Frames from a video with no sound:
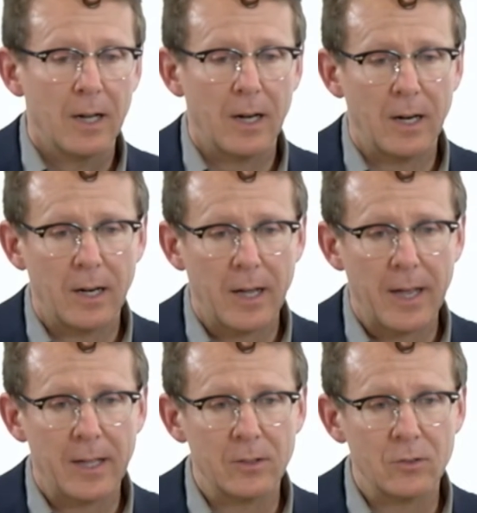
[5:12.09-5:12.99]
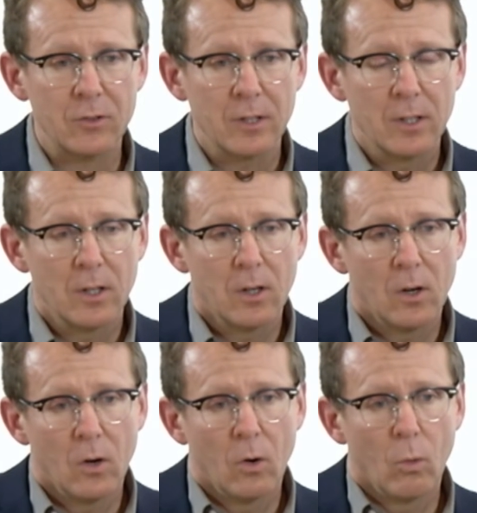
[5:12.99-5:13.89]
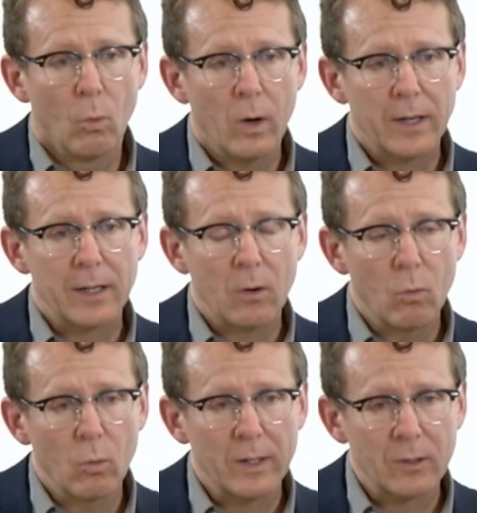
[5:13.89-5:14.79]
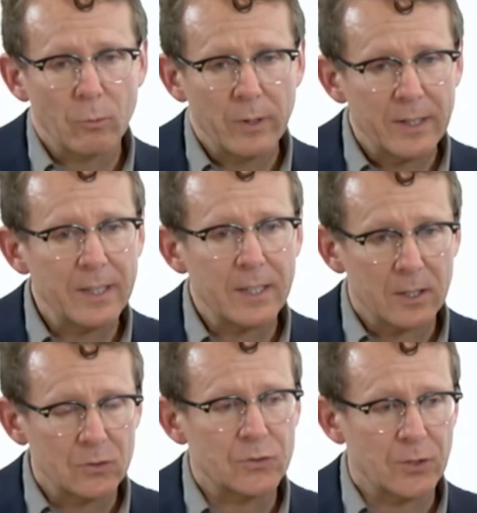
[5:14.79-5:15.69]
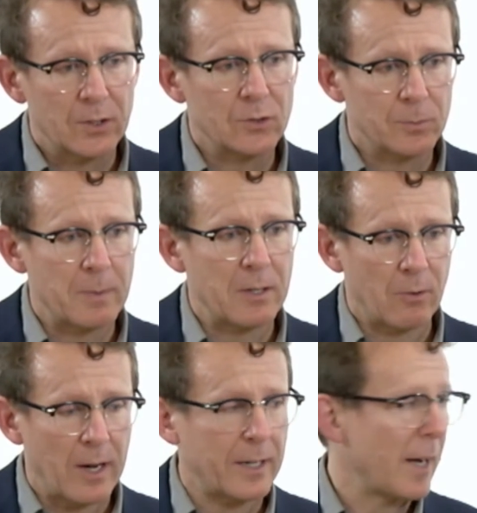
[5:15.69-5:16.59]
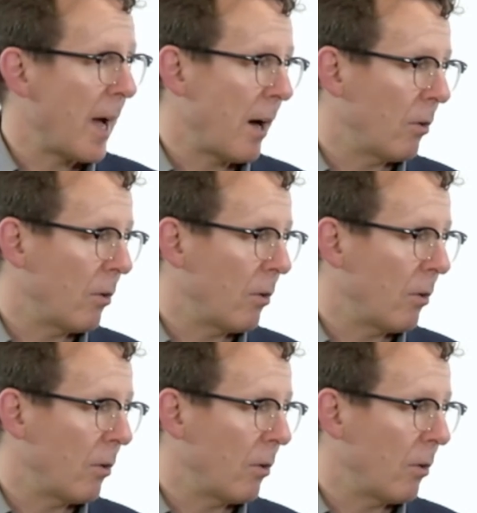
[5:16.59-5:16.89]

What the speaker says: And what really concerns me right now